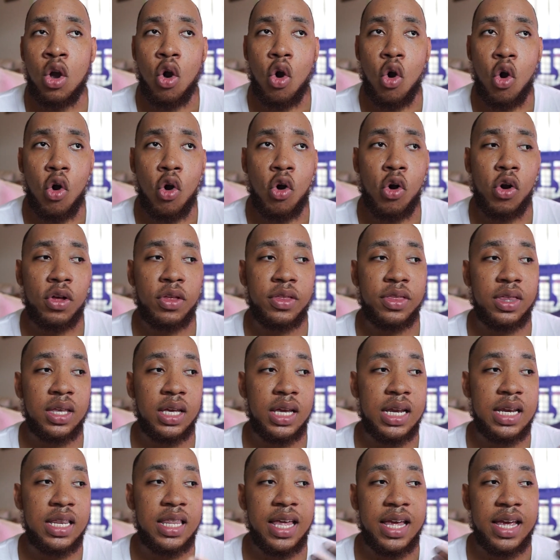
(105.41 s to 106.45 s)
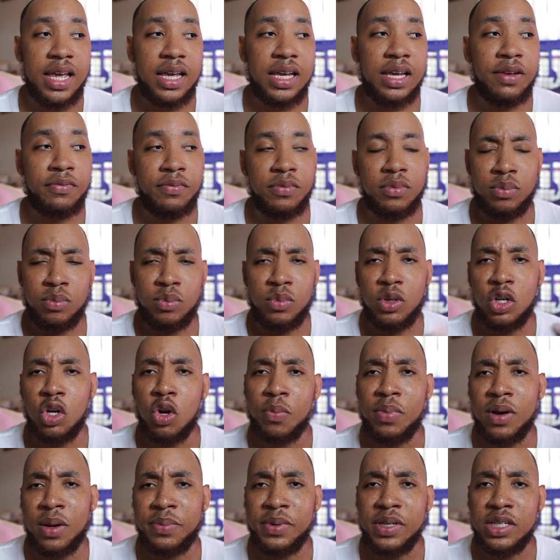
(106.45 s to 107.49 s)
or in there, if you know,
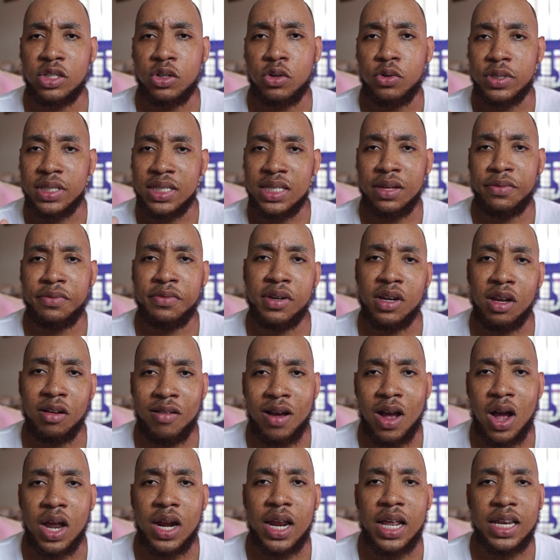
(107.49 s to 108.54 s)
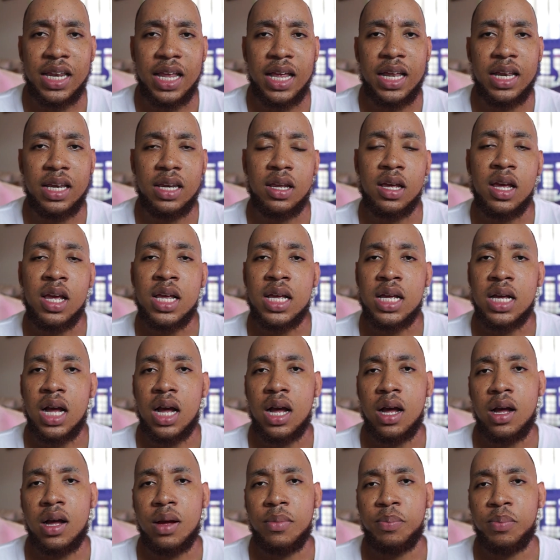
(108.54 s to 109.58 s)
puppies go sniffing around and then
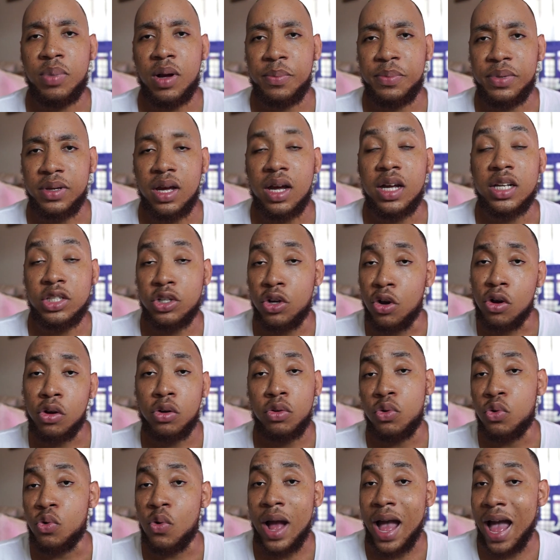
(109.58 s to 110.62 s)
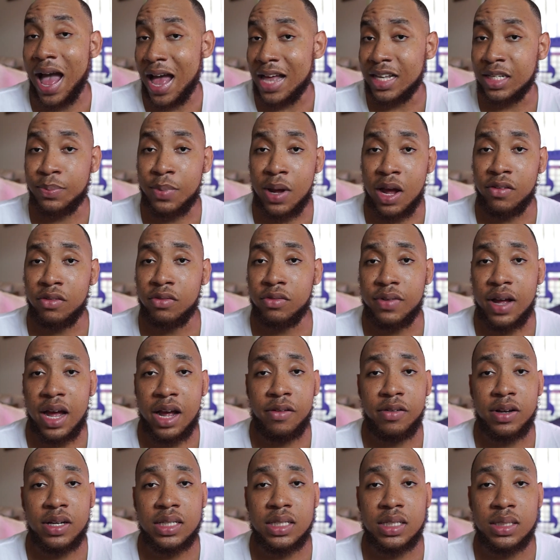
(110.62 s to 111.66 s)
a dog who has
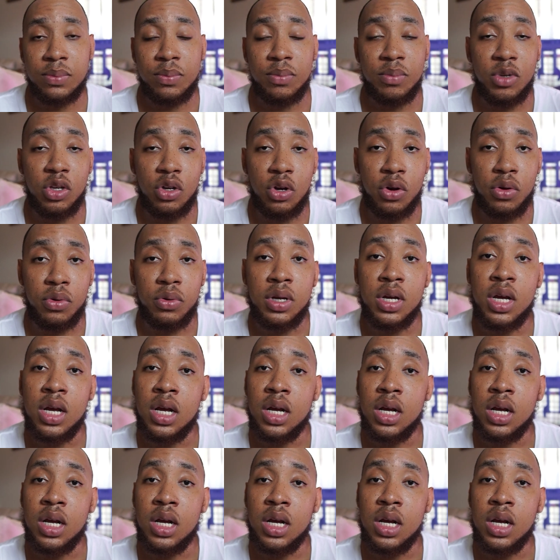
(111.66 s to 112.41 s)
parvovirus, you know,